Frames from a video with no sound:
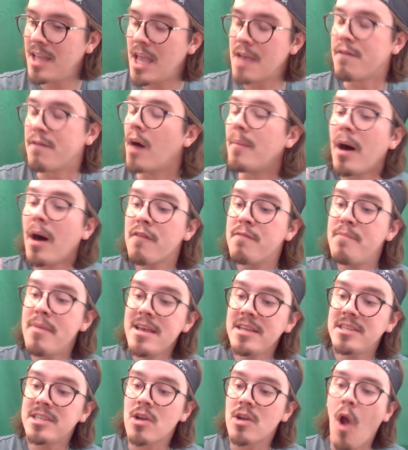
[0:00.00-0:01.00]
If I'm off
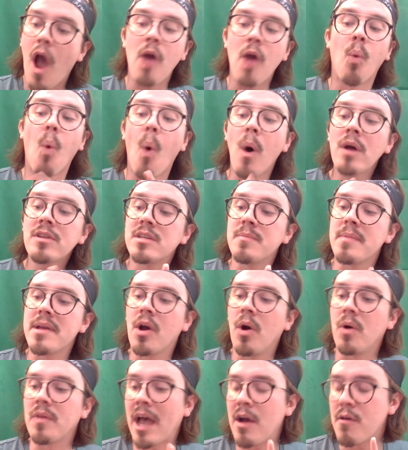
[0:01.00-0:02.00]
base here, I want to
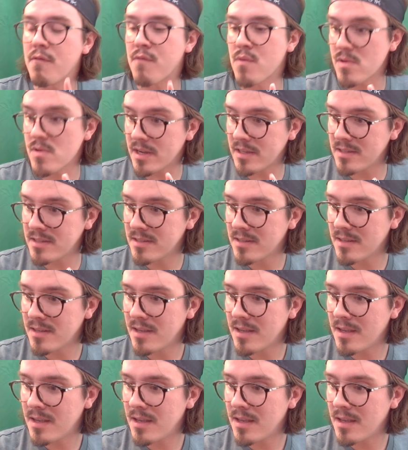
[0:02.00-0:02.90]
be called out for it.